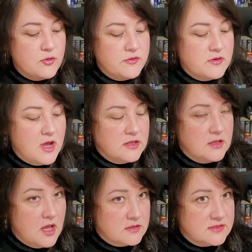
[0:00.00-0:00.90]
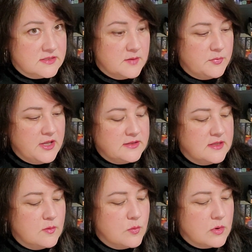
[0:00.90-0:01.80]
They're not in lockstep like
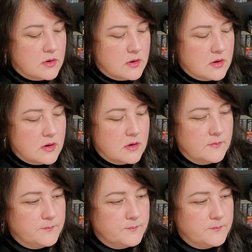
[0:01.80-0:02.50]
they were.